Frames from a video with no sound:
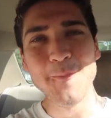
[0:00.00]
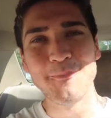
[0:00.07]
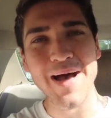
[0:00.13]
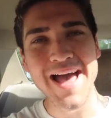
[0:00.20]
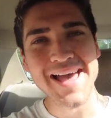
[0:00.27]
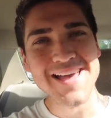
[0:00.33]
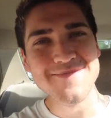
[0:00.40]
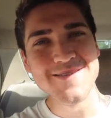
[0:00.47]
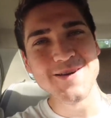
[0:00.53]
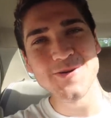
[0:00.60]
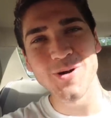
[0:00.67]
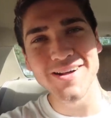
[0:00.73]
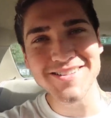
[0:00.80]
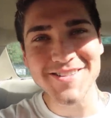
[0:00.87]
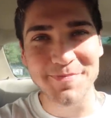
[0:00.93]
baby,
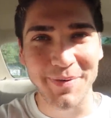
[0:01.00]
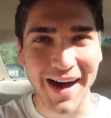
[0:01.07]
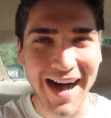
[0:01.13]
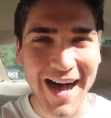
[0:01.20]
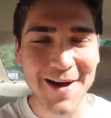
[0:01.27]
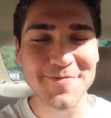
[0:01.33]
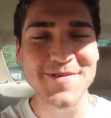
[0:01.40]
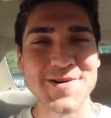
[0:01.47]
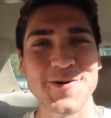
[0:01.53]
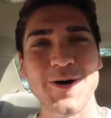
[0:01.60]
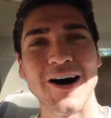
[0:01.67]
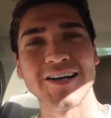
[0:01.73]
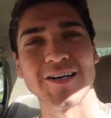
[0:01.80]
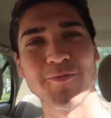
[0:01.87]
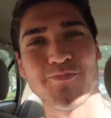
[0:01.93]
what's poppin'?
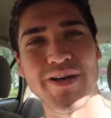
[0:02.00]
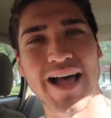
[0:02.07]
Welcome